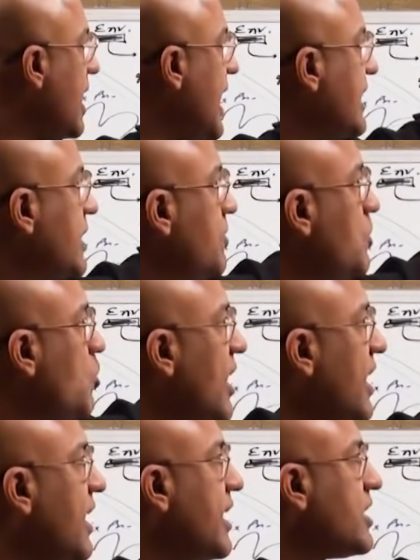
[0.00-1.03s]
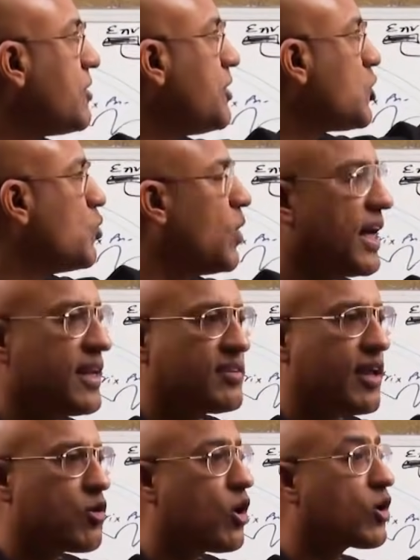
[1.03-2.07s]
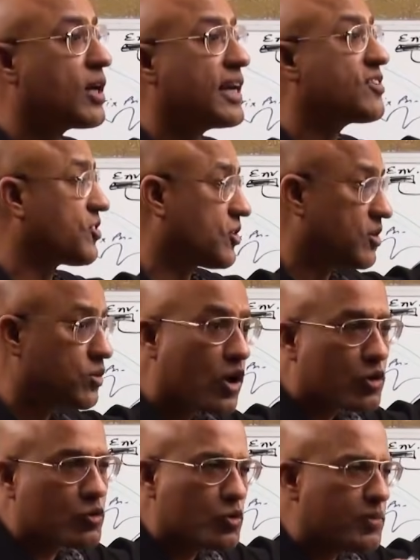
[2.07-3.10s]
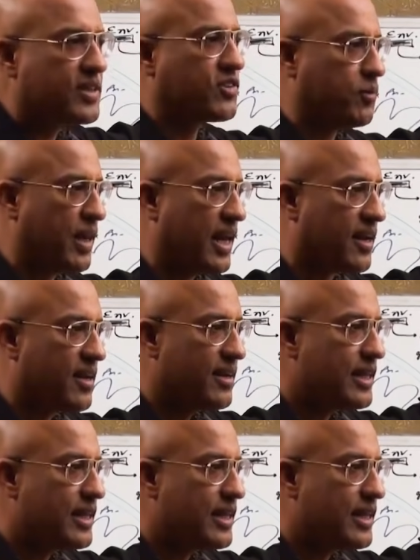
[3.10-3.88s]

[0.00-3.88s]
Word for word: HIV-1 and HIV-2 virus are not, not too much similar.